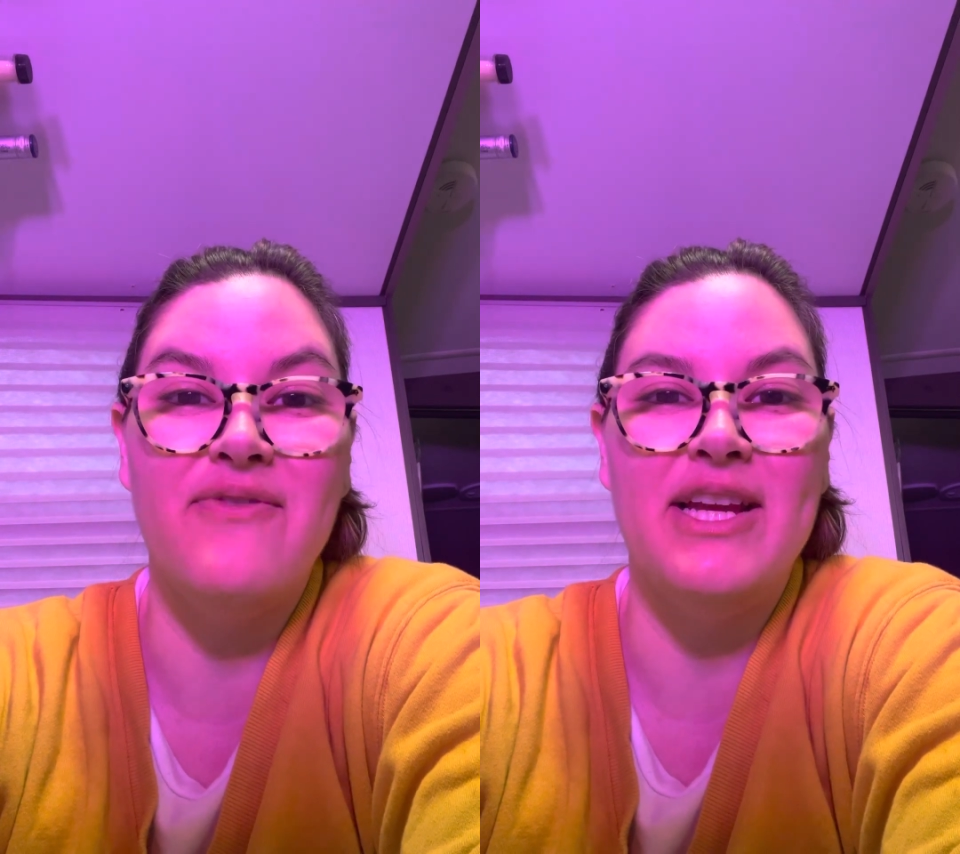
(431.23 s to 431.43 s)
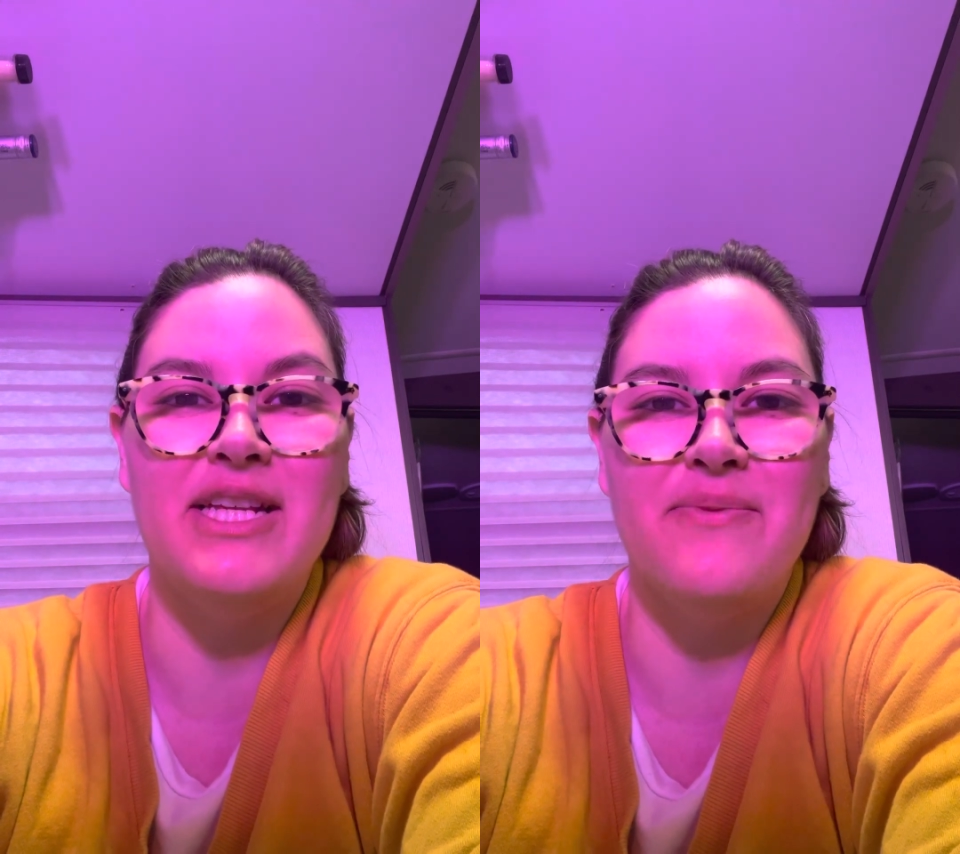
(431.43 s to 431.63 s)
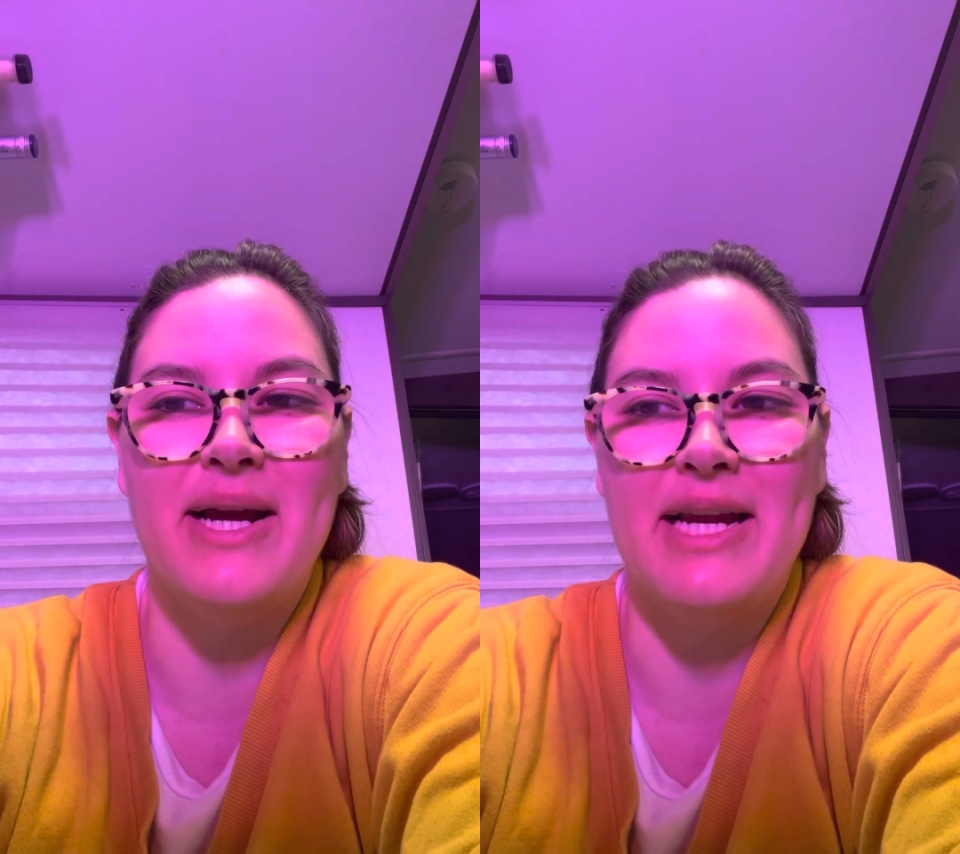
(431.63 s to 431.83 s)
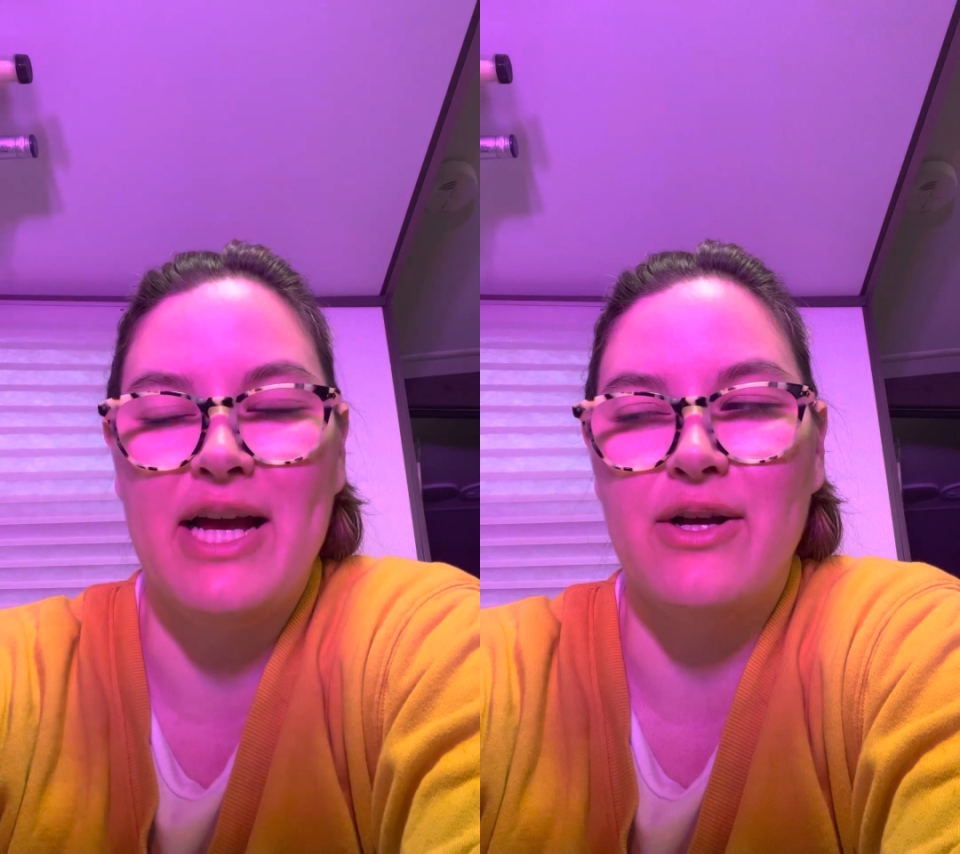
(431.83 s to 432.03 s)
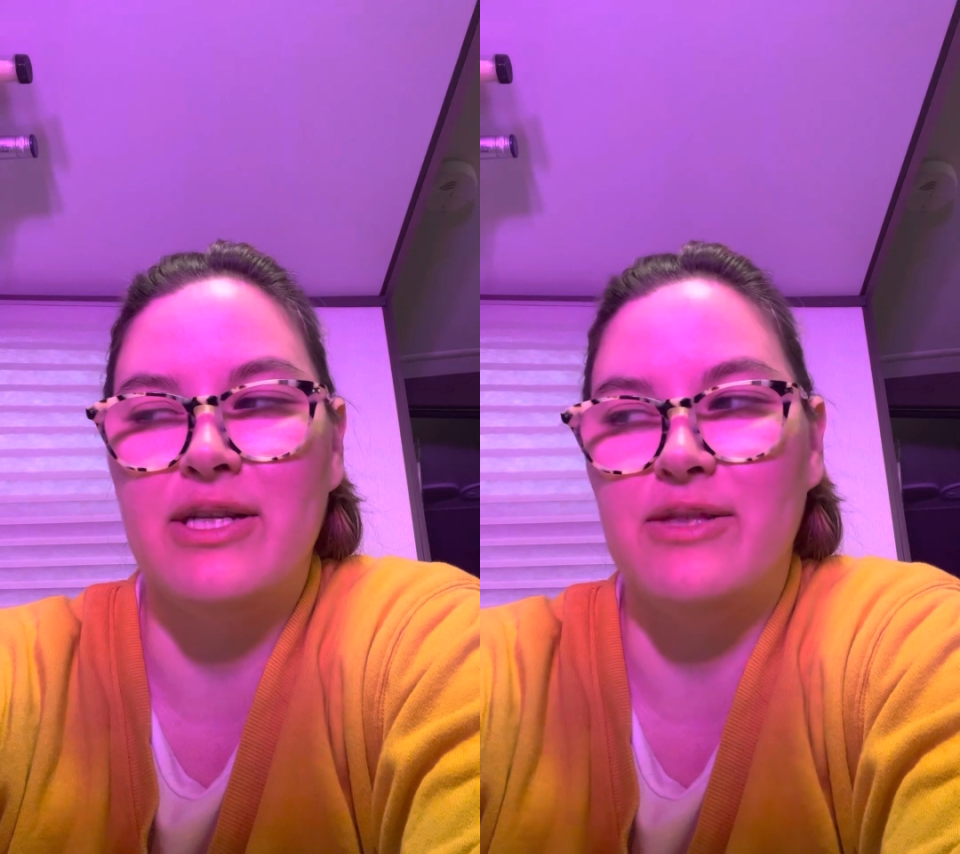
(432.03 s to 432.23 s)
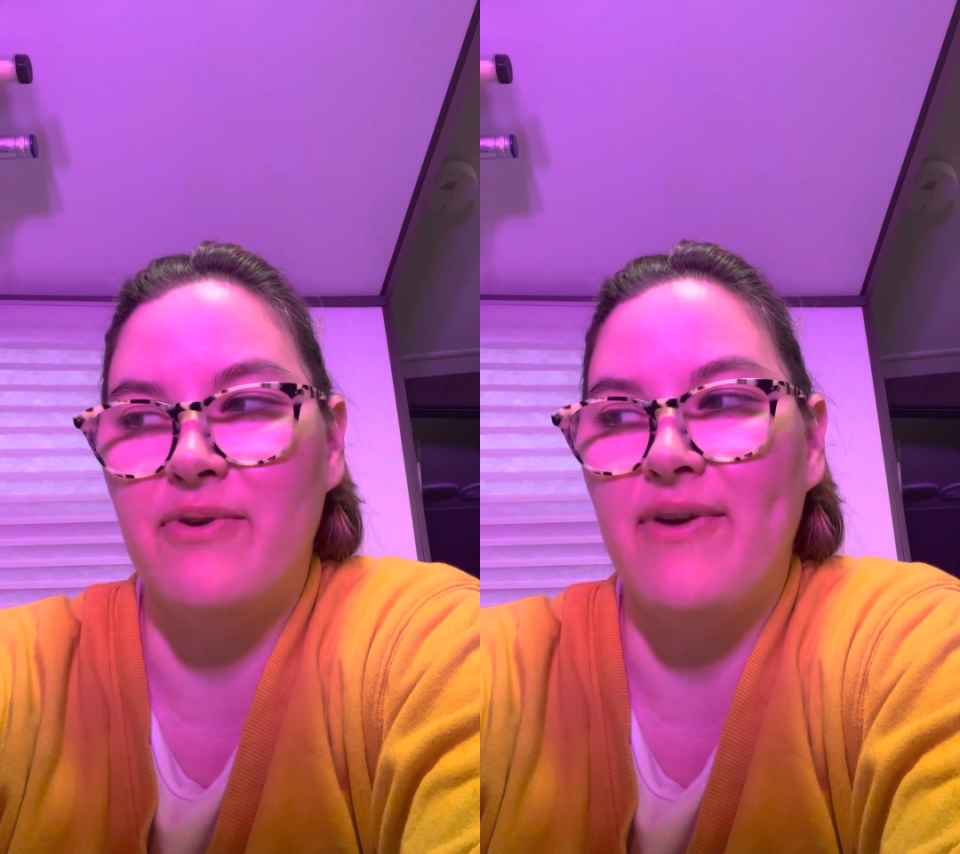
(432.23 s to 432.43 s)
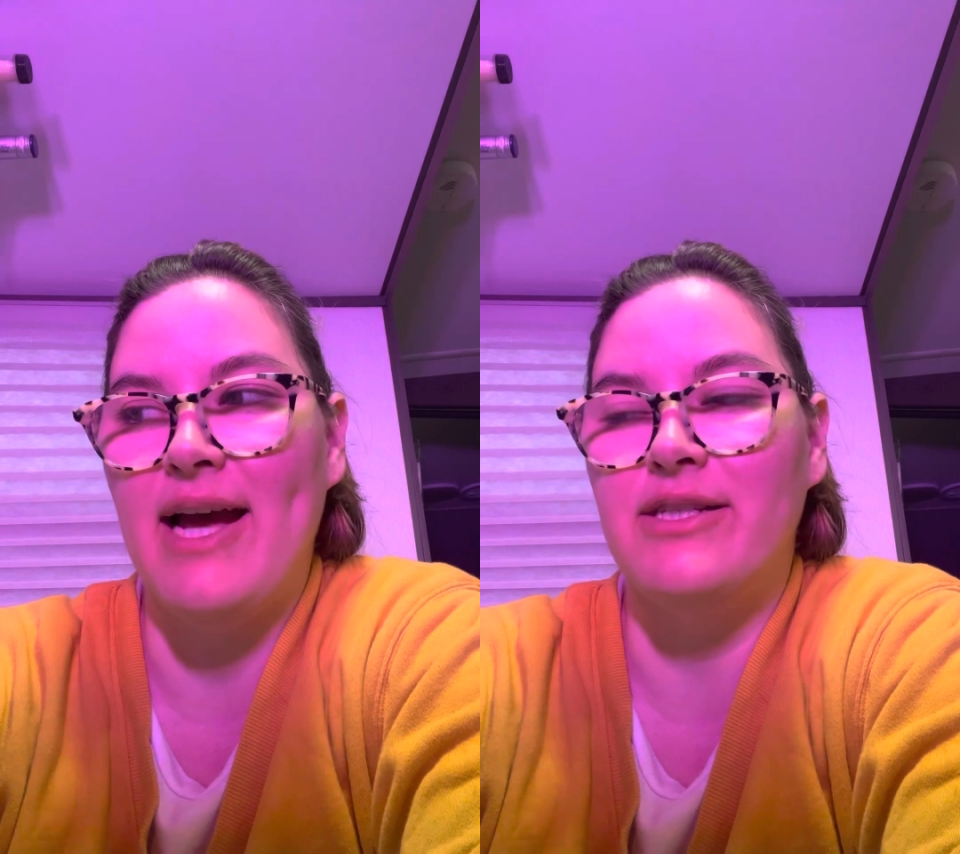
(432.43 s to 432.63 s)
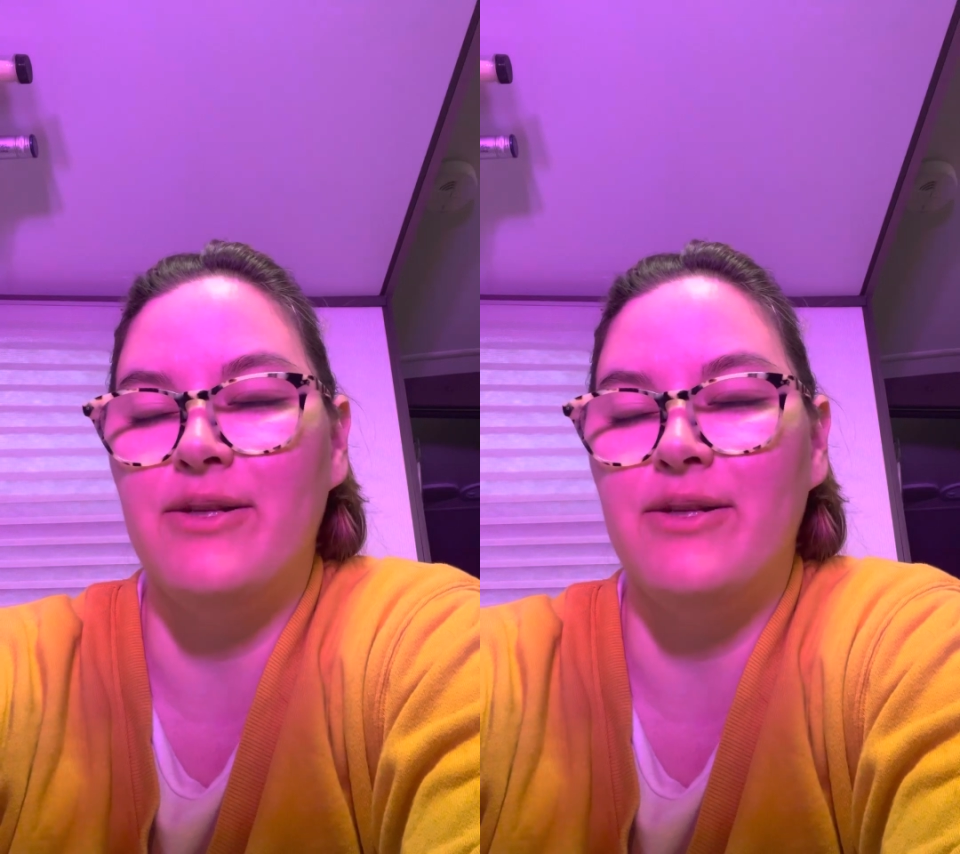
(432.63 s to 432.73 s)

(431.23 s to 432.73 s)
phase right now because we've had